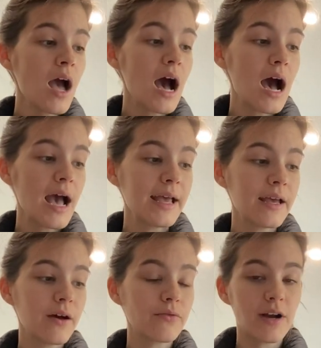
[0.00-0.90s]

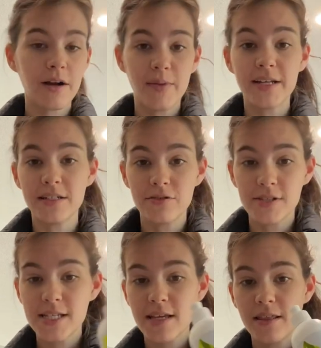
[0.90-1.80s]
I recommend
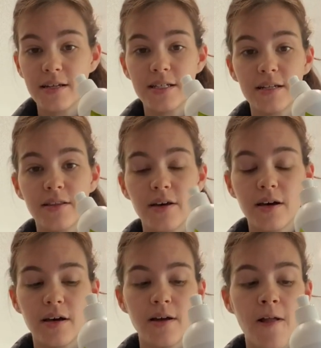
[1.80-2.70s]
using the